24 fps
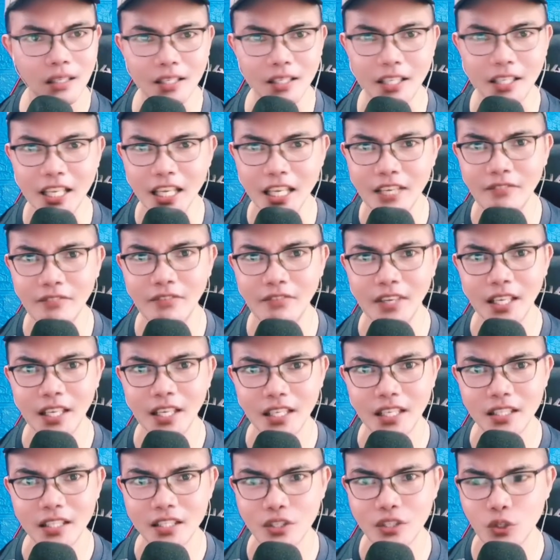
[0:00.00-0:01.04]
giving
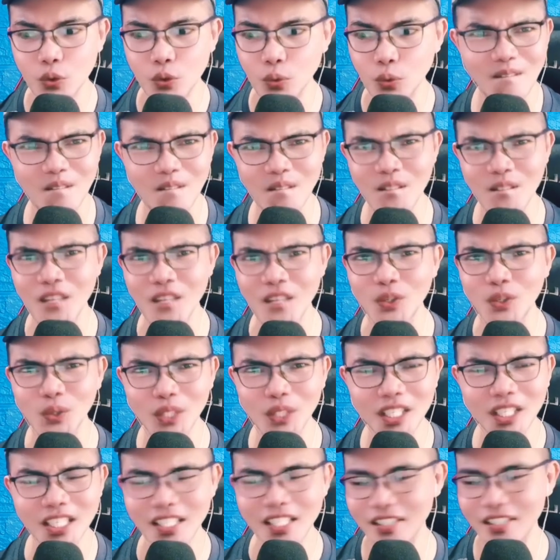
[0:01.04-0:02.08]
it. So
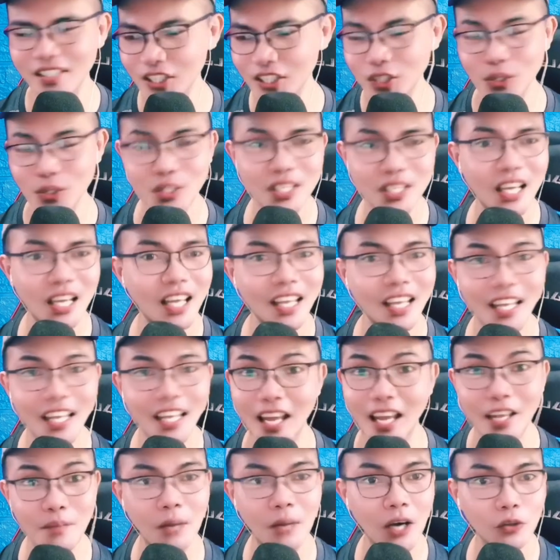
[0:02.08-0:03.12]
goodness gracious,
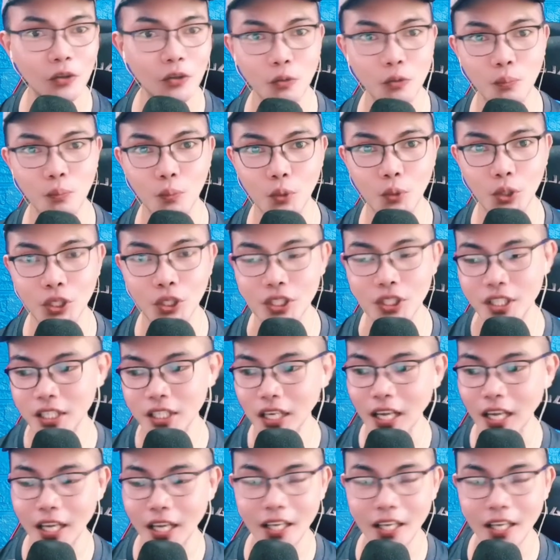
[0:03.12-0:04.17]
I'm out of words,
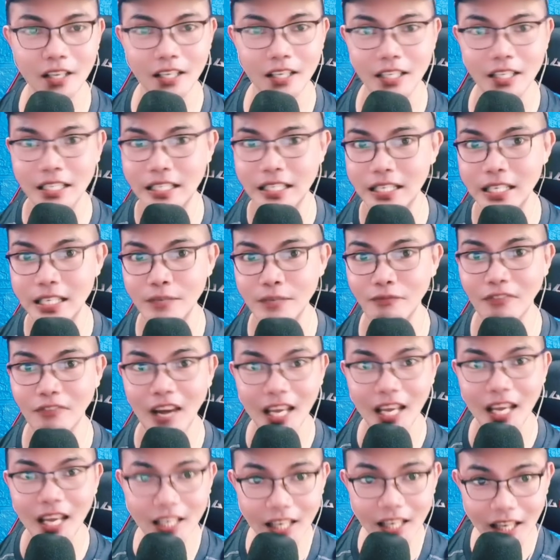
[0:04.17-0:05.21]
like
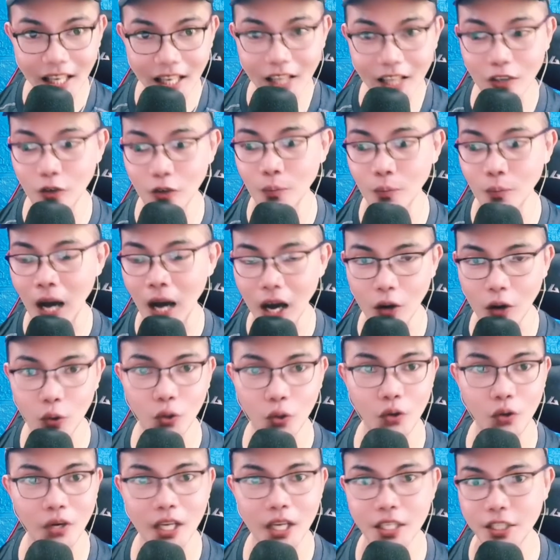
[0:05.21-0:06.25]
defining of how
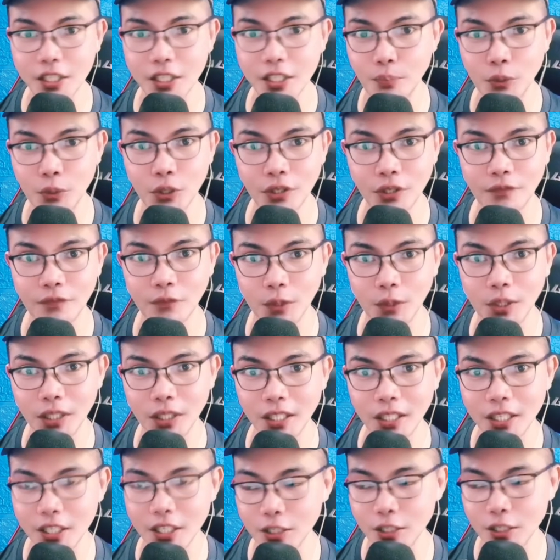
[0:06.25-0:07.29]
crazy beautiful in
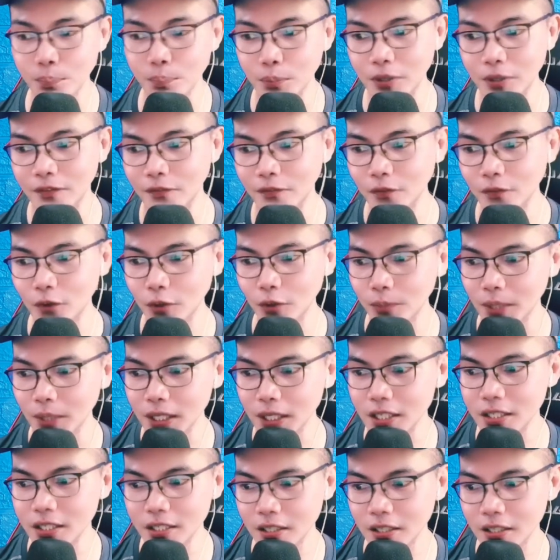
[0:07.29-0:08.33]
this
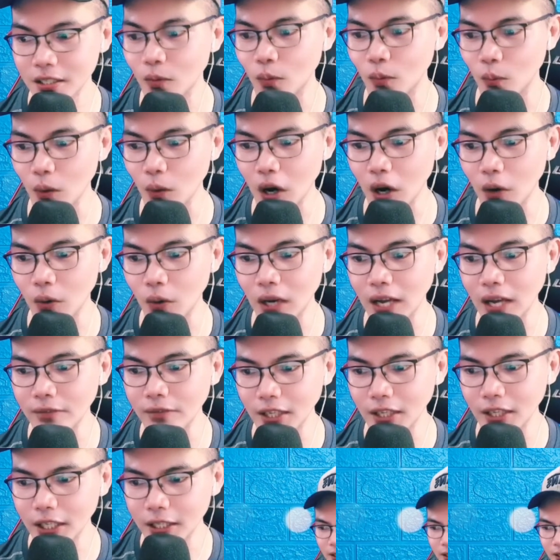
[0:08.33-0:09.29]
performance. Wow, lovely.